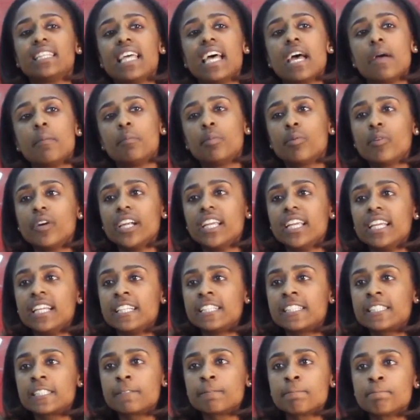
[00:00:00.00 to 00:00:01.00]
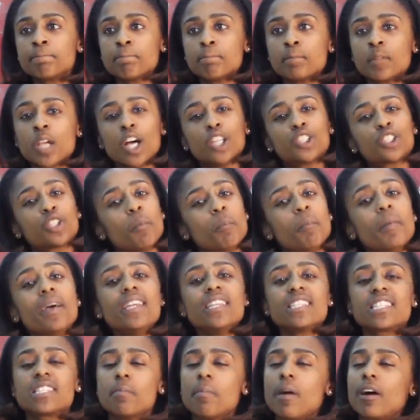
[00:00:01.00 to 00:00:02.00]
That brings a
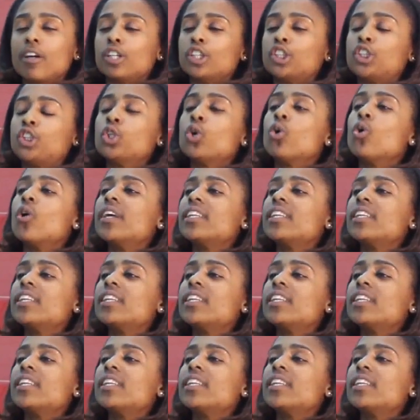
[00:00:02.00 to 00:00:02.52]
tremendous amount